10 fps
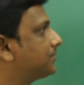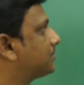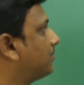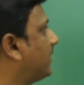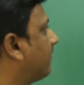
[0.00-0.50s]

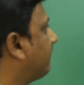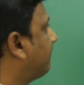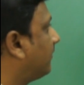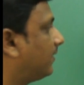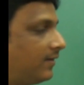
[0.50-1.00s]
So we have
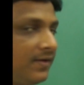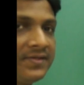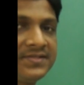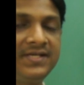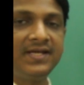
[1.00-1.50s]

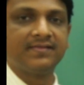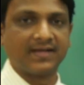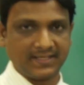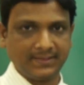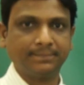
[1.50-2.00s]
seen
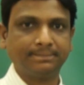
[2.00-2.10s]
that